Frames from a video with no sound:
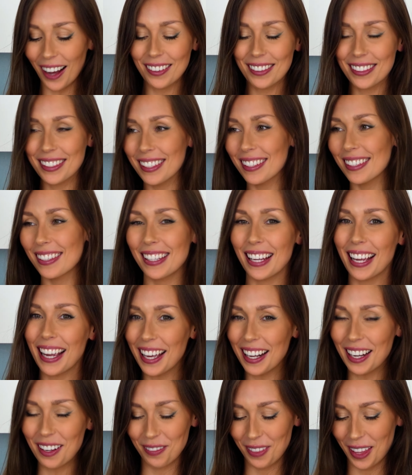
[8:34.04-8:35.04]
I was just
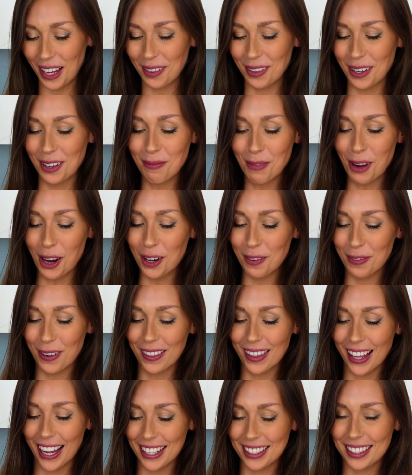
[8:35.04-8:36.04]
seeing if they would move
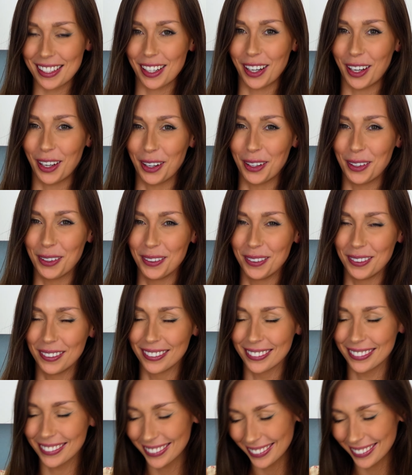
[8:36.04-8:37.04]
and they do.